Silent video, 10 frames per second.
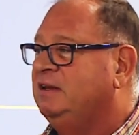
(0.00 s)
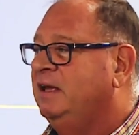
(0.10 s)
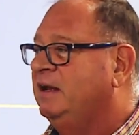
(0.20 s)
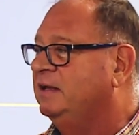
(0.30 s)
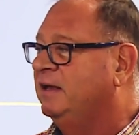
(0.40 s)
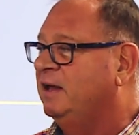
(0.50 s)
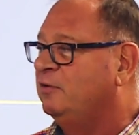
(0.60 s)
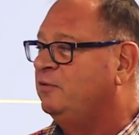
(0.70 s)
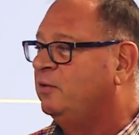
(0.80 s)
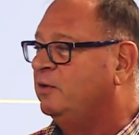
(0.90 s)
they had in
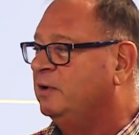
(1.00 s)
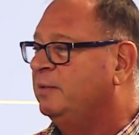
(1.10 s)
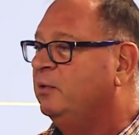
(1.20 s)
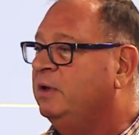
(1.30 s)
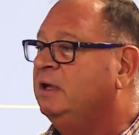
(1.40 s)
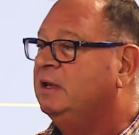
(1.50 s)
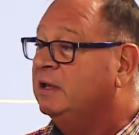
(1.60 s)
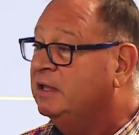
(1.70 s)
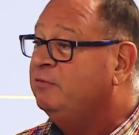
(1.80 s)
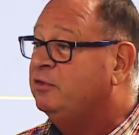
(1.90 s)
California, but we
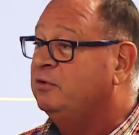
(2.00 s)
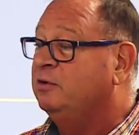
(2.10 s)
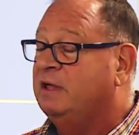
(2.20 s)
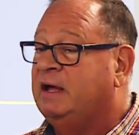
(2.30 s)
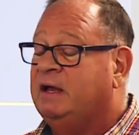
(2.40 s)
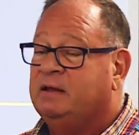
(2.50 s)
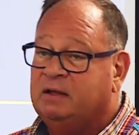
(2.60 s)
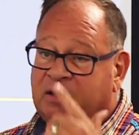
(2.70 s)
lived through that.